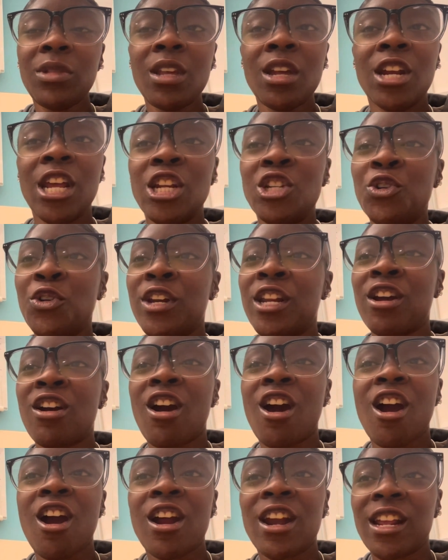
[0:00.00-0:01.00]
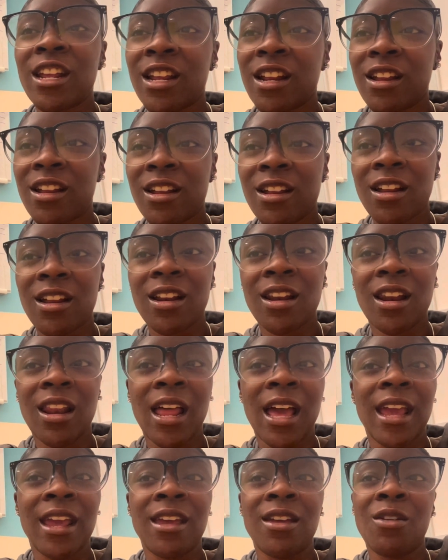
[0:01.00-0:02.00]
They treated Cardin
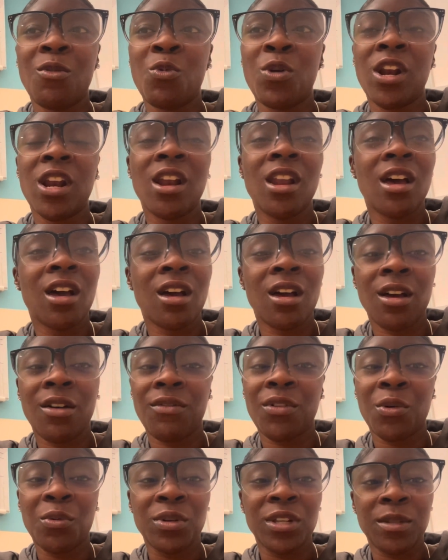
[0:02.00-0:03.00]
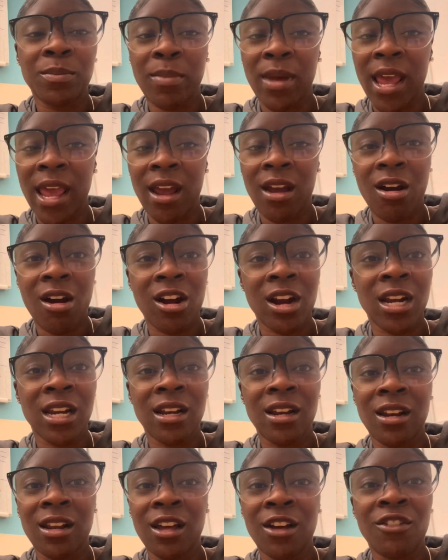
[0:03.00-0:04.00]
like with love and respect.
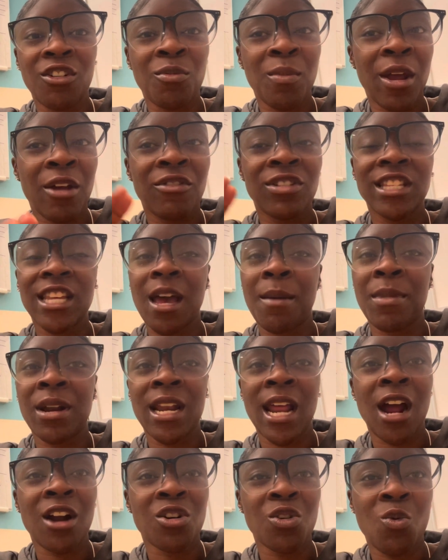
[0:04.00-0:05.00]
Cardin loved them. Every time a doctor